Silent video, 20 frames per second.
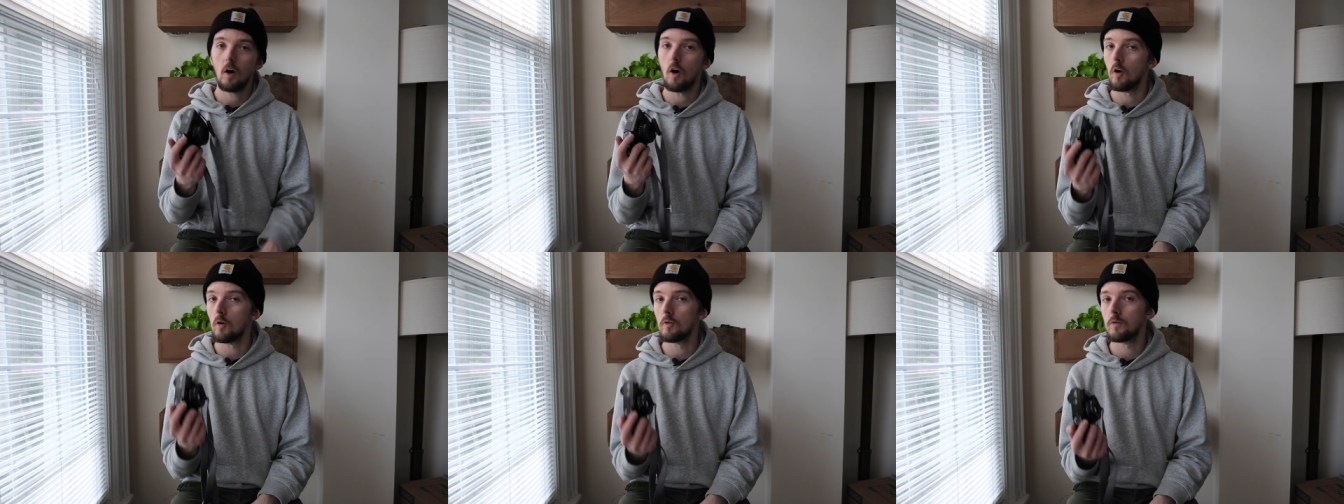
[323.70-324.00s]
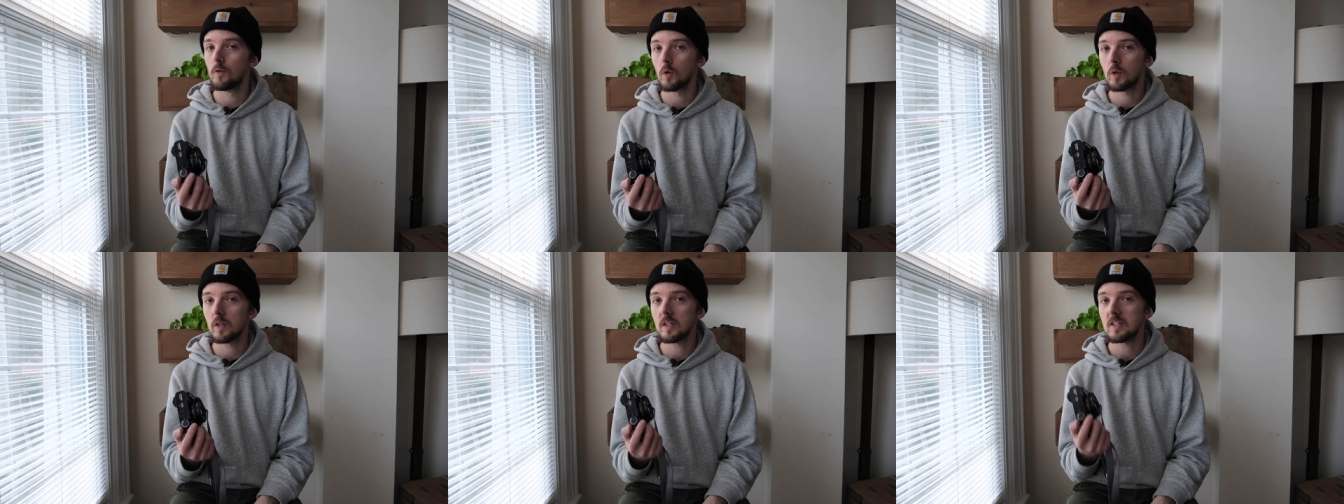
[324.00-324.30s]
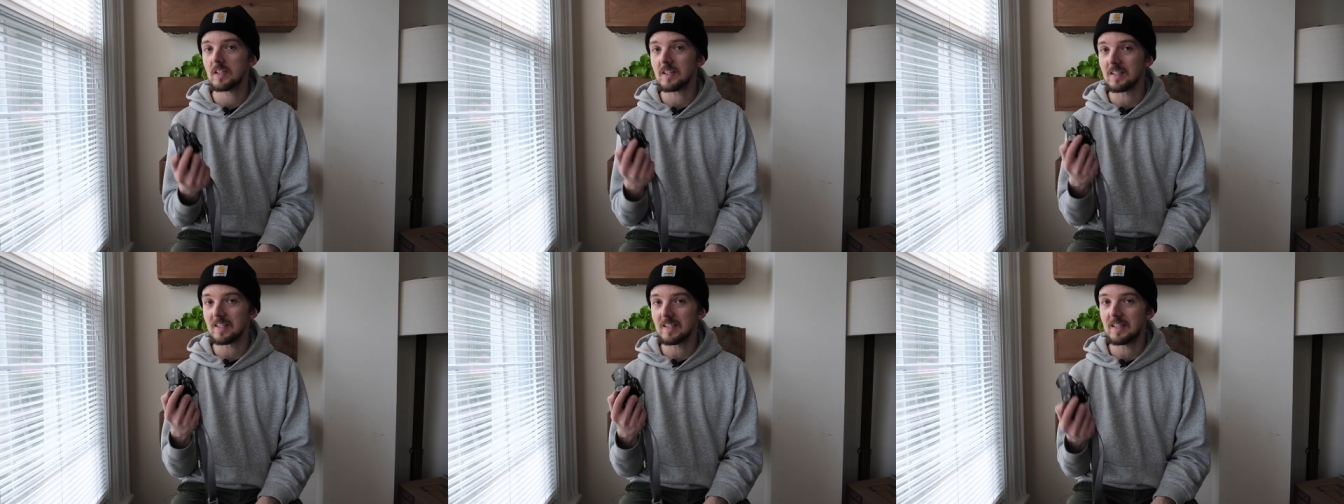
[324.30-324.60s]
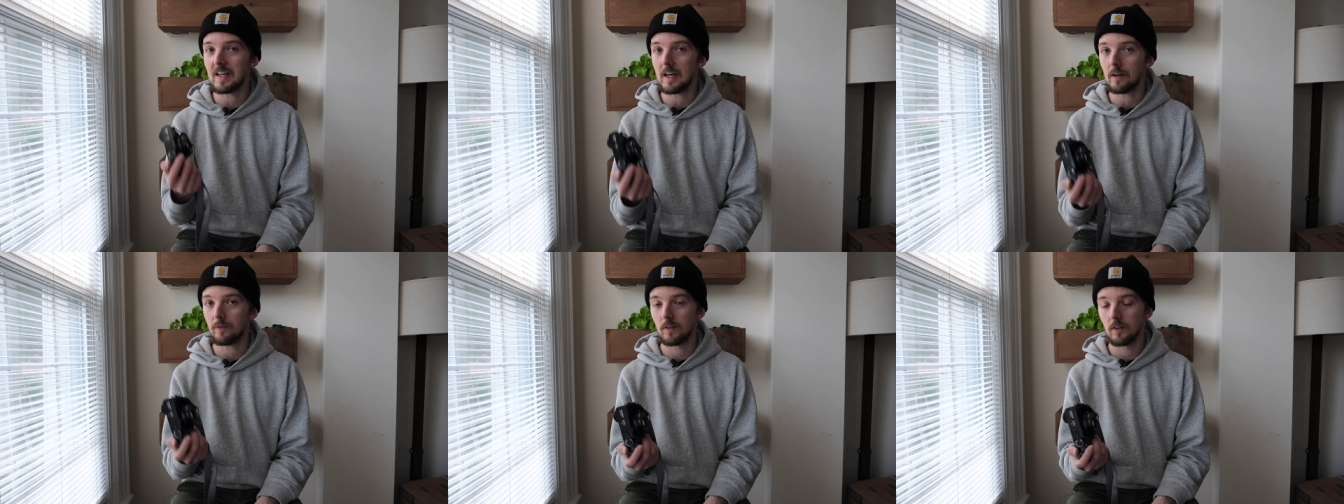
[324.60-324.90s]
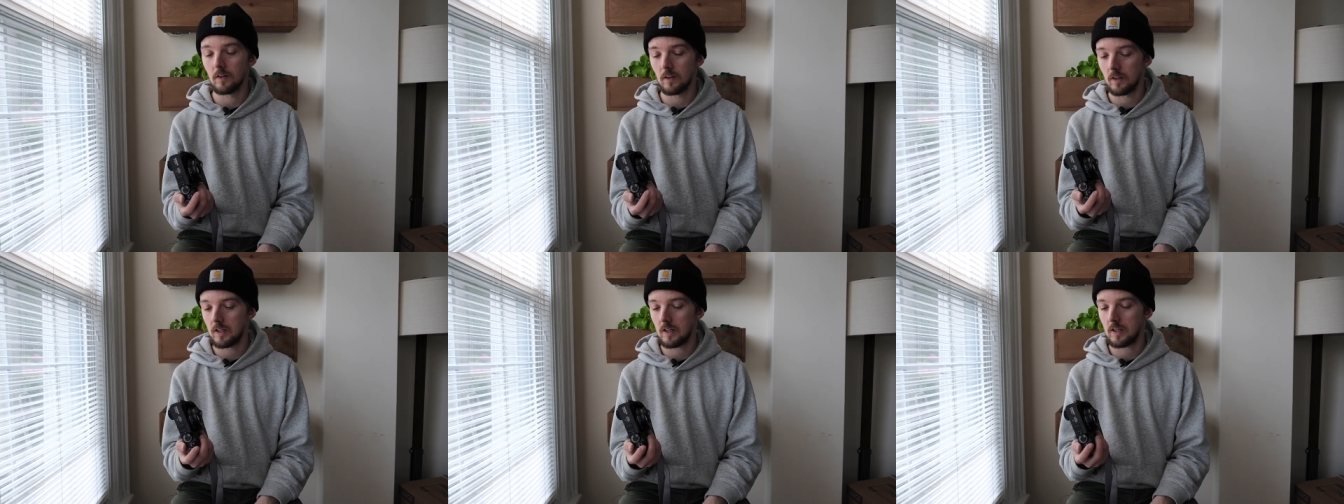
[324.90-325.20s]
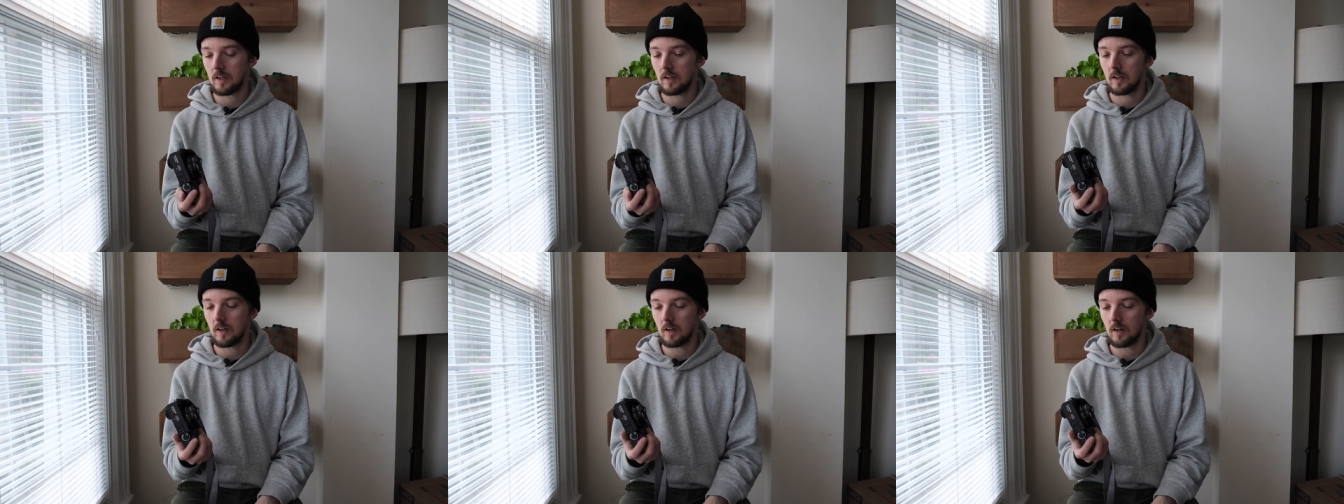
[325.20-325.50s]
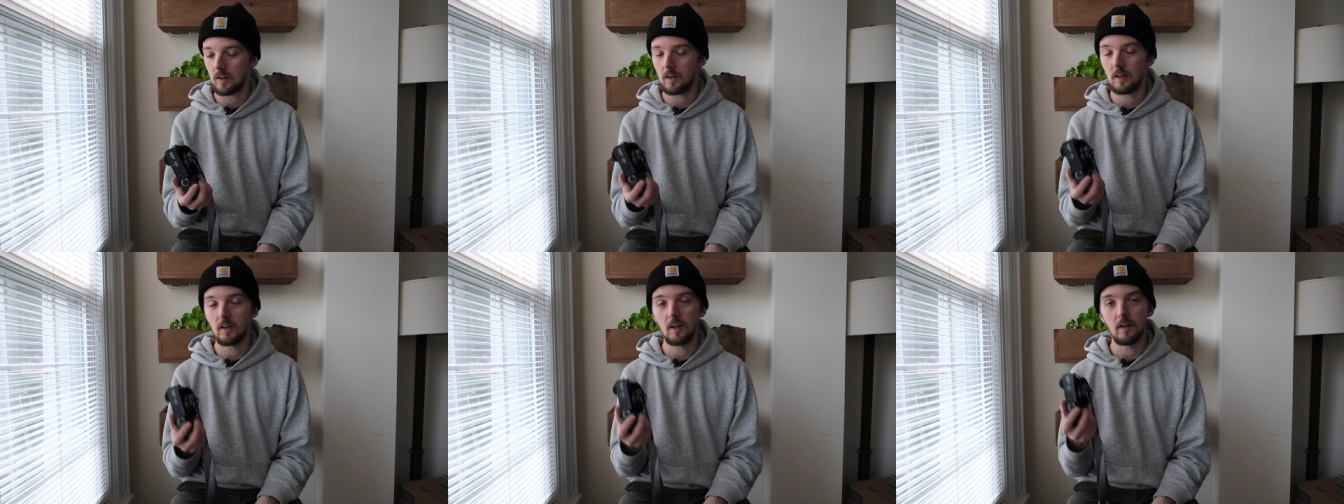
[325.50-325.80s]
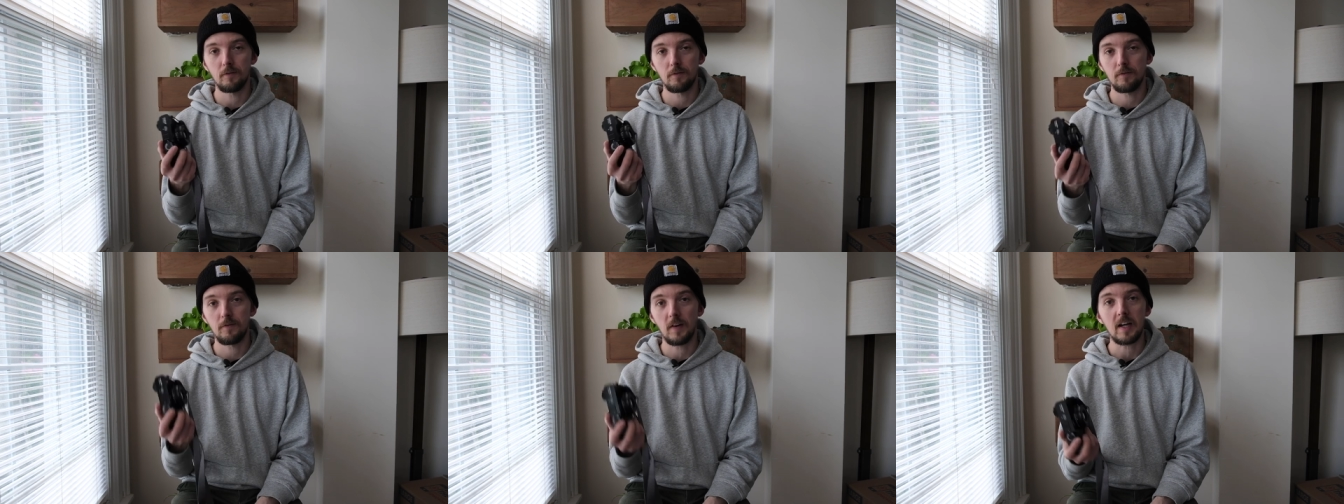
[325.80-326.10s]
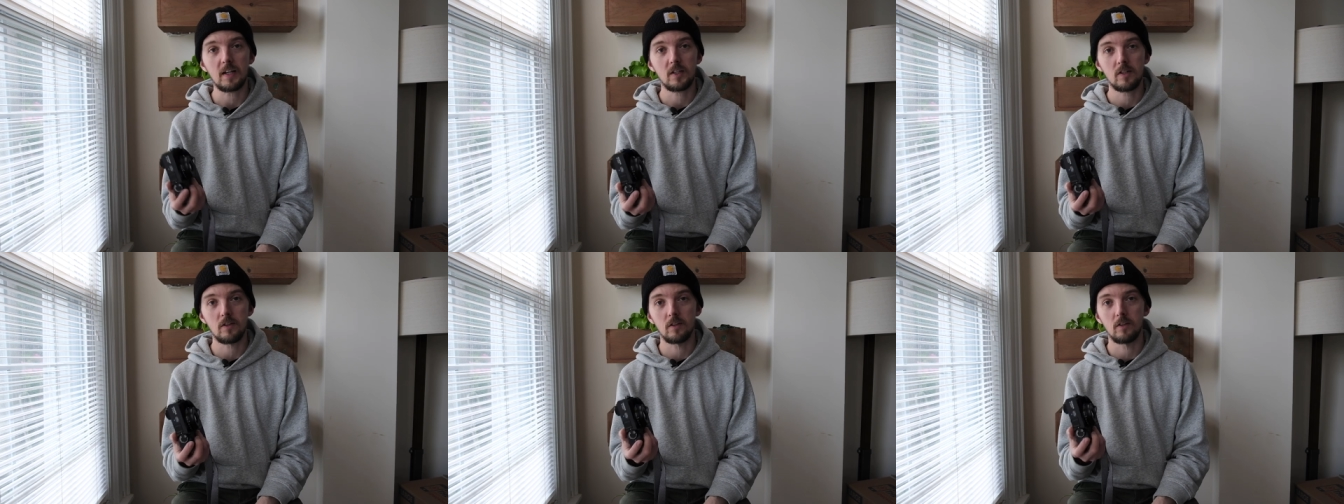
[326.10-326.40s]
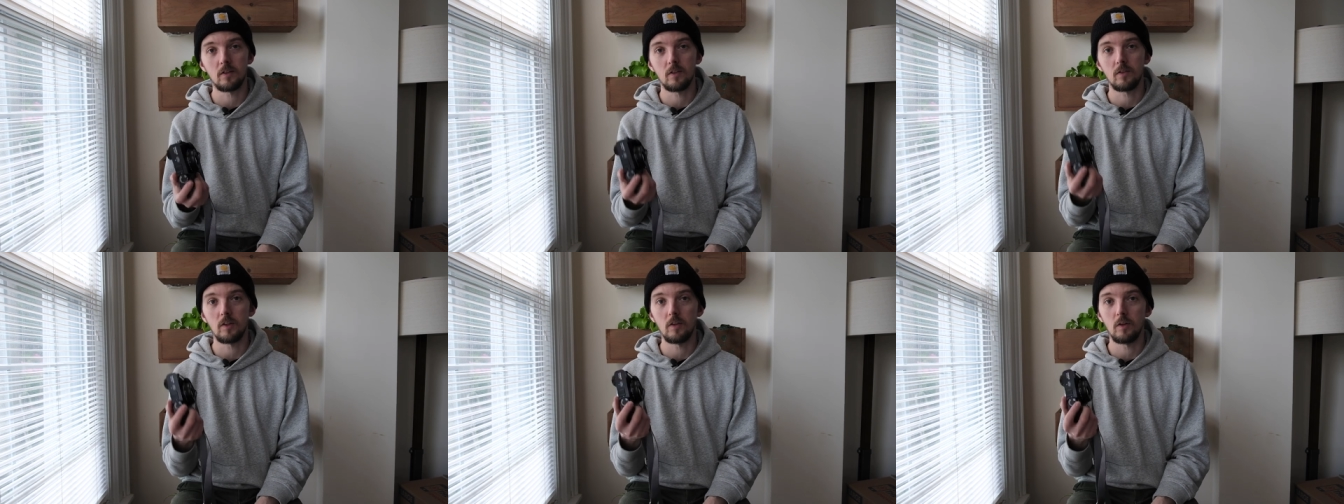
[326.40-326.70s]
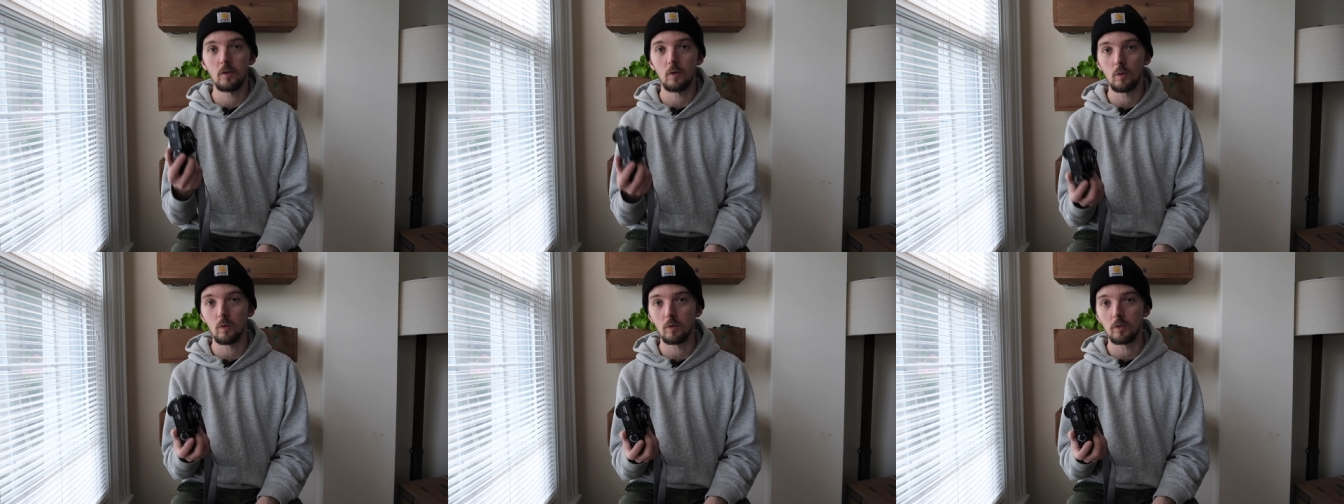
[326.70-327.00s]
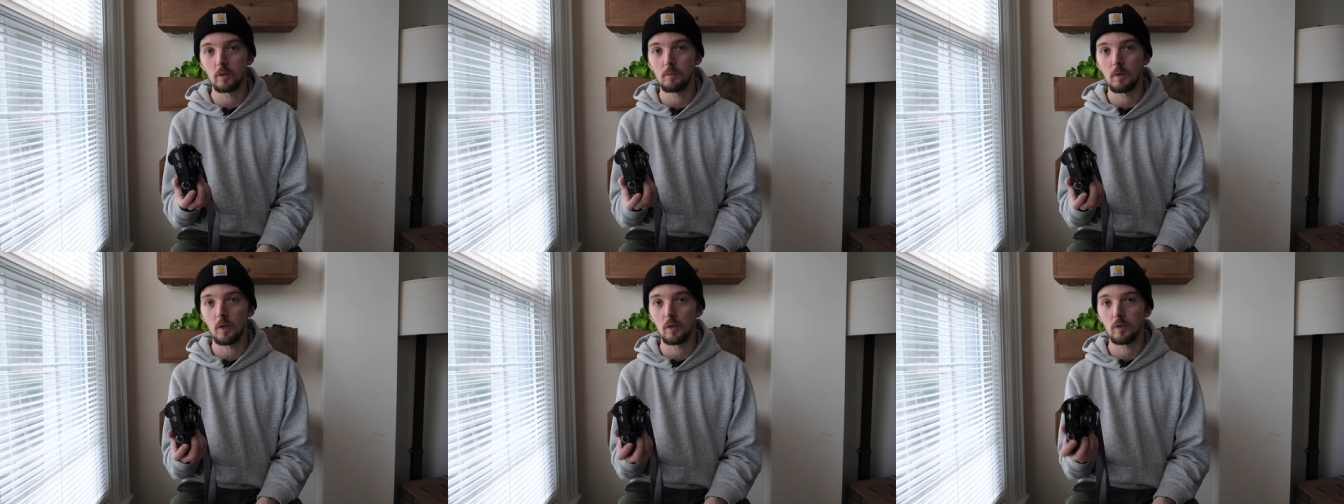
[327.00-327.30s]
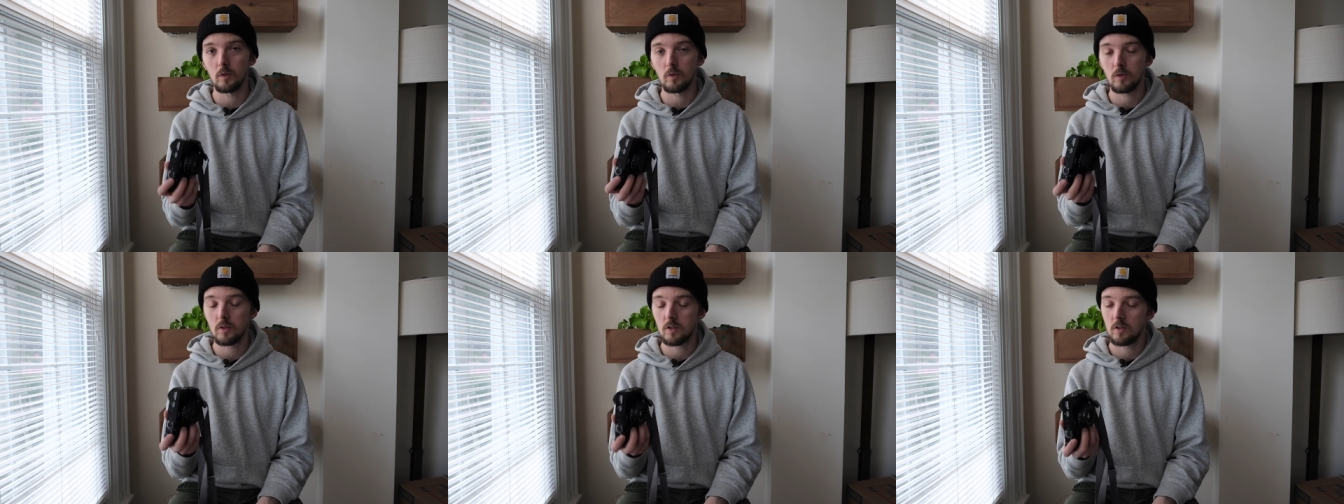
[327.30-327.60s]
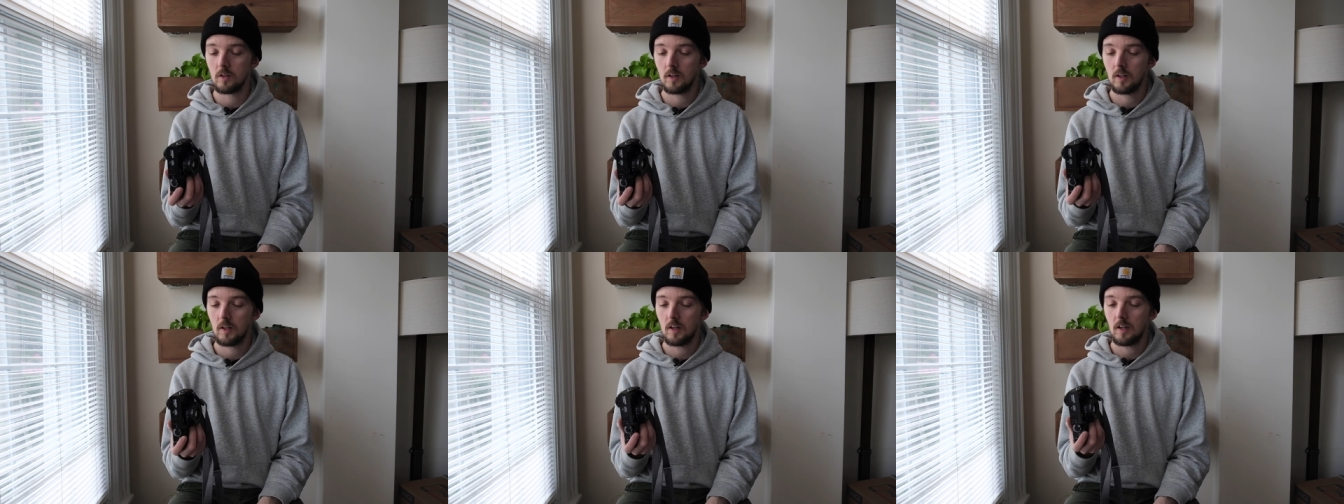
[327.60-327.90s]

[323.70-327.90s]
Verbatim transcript: Autofocus is definitely faster than the older models,